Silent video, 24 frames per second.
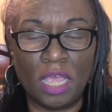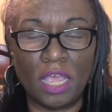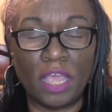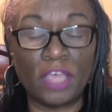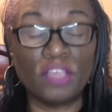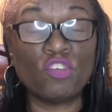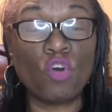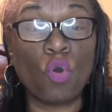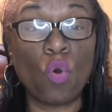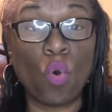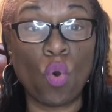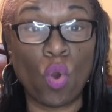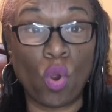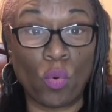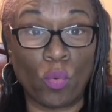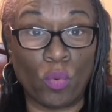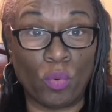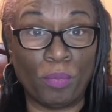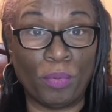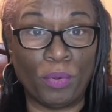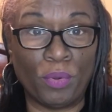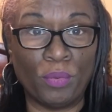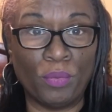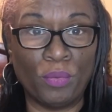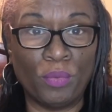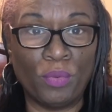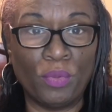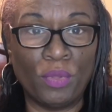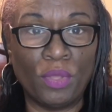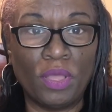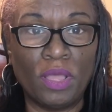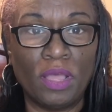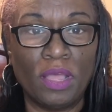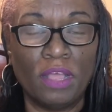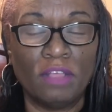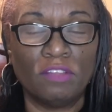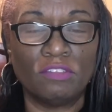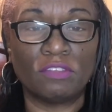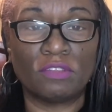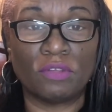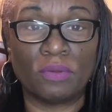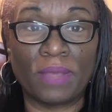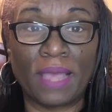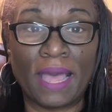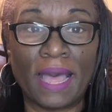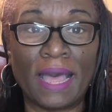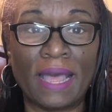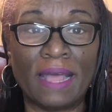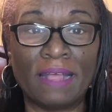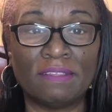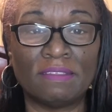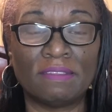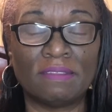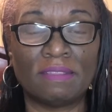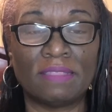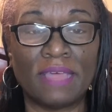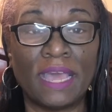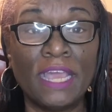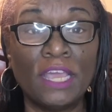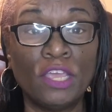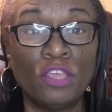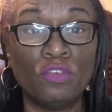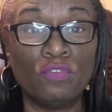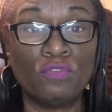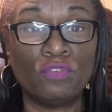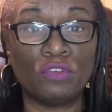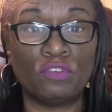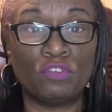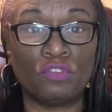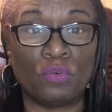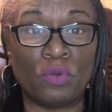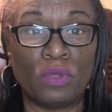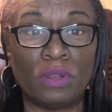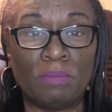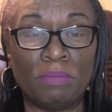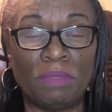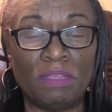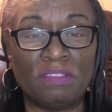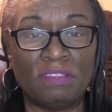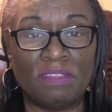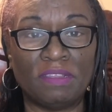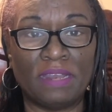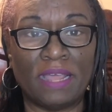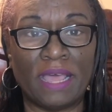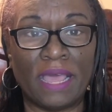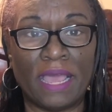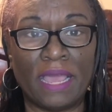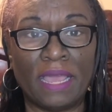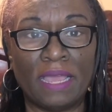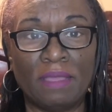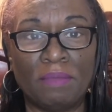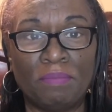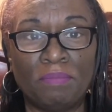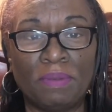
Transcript: It's horrible. So, guys, thank you for joining me today.